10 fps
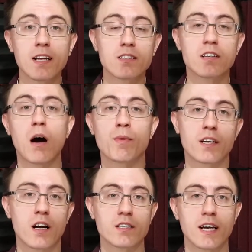It's Don with the
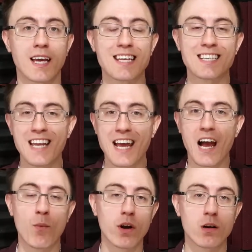Don Tech, and today
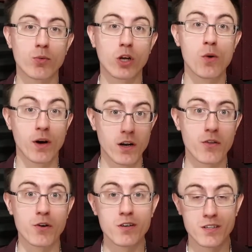I wanted to bring you
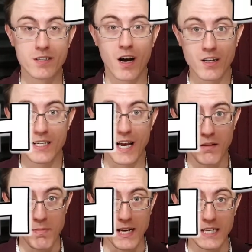another Don
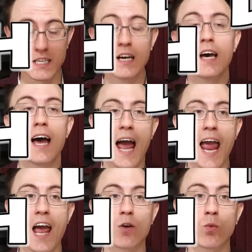Tech Minute,
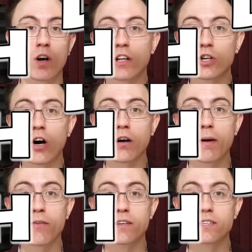and we're going to talk about the